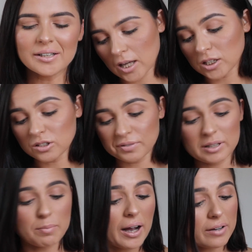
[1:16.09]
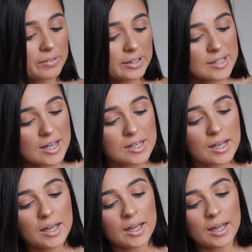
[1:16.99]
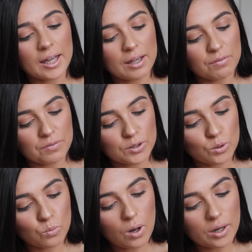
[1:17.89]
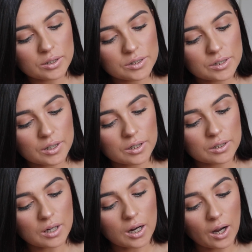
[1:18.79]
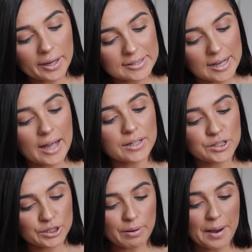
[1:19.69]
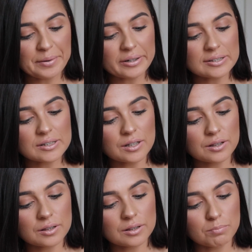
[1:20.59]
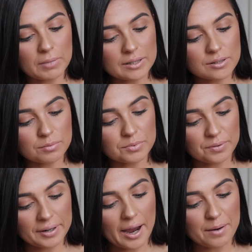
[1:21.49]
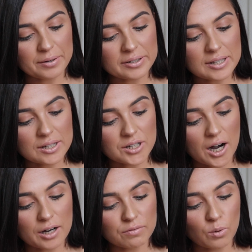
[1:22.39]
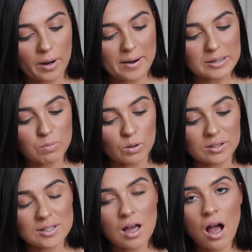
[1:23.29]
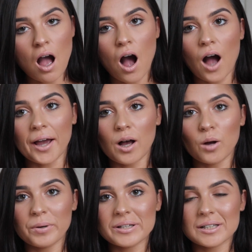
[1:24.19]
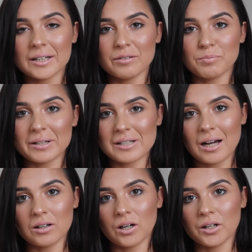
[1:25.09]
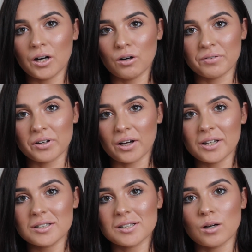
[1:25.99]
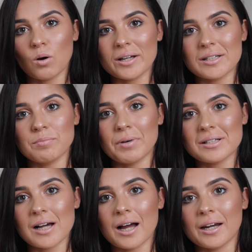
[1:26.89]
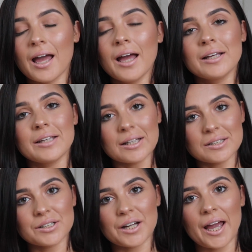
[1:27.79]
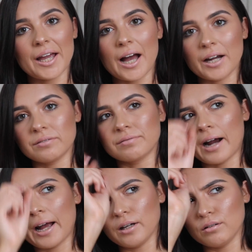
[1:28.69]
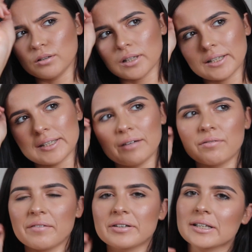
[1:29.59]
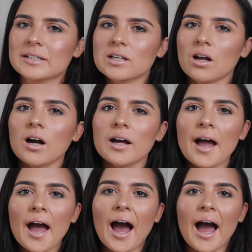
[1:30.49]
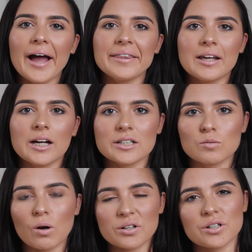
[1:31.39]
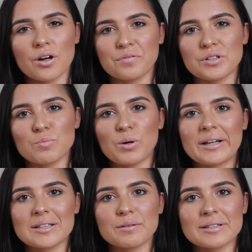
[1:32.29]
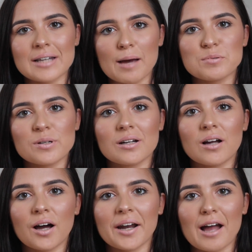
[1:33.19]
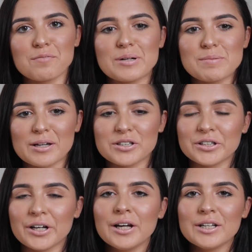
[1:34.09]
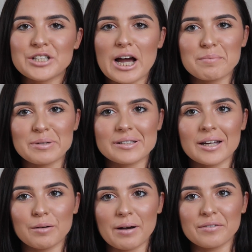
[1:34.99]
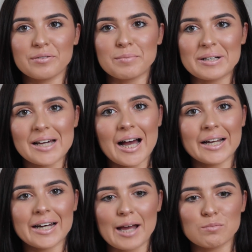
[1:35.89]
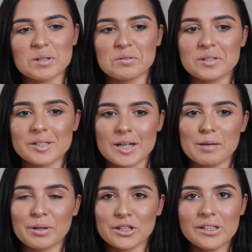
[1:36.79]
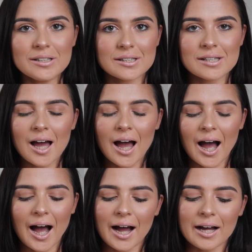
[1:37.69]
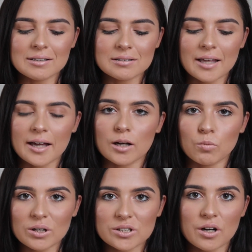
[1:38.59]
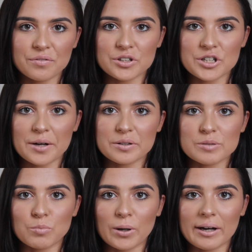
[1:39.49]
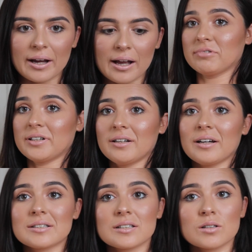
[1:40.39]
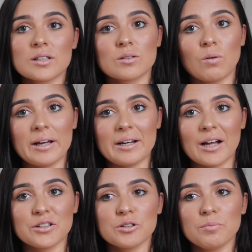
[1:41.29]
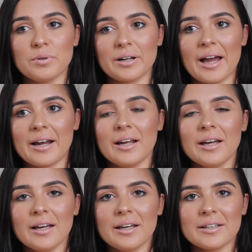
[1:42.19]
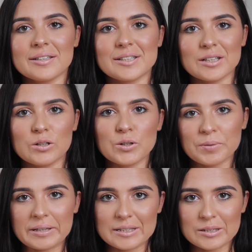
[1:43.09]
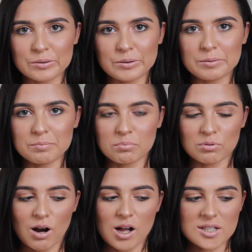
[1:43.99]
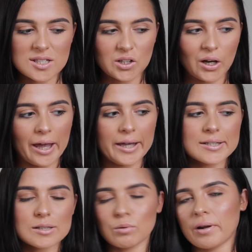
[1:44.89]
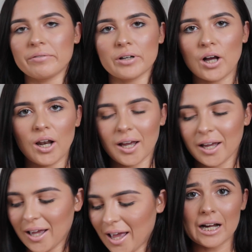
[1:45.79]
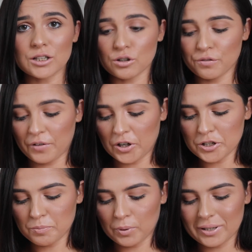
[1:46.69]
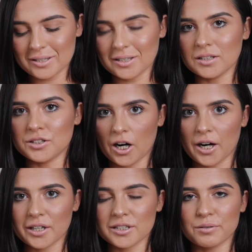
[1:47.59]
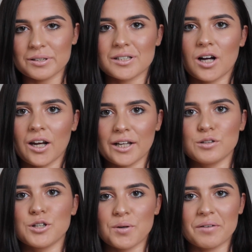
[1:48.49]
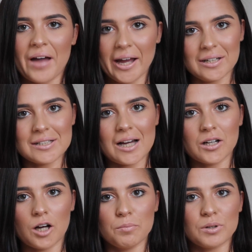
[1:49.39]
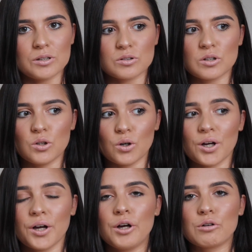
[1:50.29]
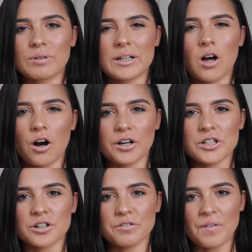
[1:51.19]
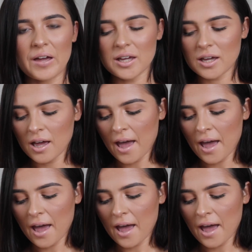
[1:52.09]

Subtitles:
I'll just read the back of it. It says, if you want a light tan 2 hours, medium 3 hours, and dark 4 hours plus. I always leave my tan on overnight, so I did my tan yesterday at around I'd say 5 or 6 o'clock, and then I just washed it off this morning, so I slept with it on. I have my special jammies that I wear for my tan, so it doesn't stain my sheets, and then I washed it off in the shower this morning. Really nice. It's quite natural, but again, you still look really sun-bronzed, sun-kissed, whatever you call it. Natural finish, but it's still dark, so it's not like you don't have any tan on, but it doesn't look really orange or fake.